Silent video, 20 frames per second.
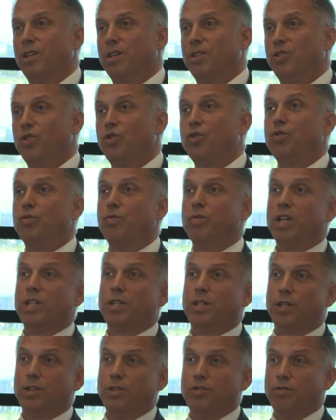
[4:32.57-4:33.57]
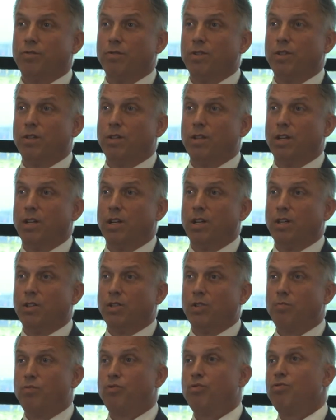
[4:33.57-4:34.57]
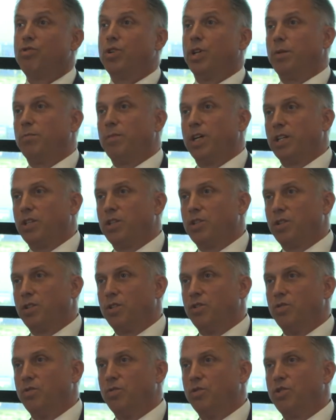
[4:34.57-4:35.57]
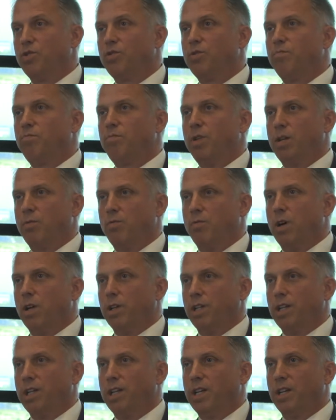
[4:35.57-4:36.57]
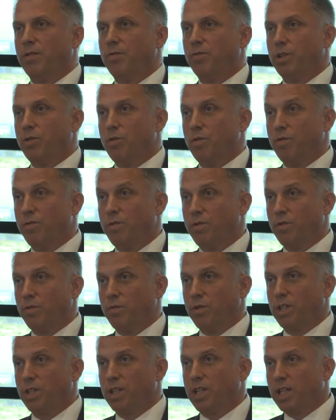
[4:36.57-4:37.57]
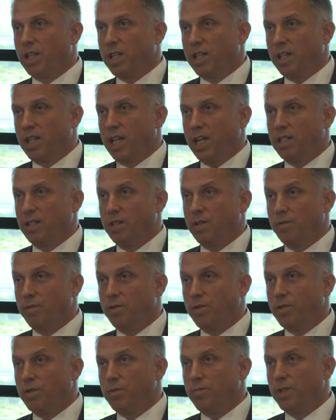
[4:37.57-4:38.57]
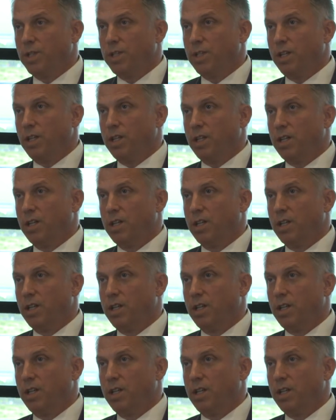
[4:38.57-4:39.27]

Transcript: The QS can do it. The project manager can do it. Just pick one and we go forward. That's the first mistake.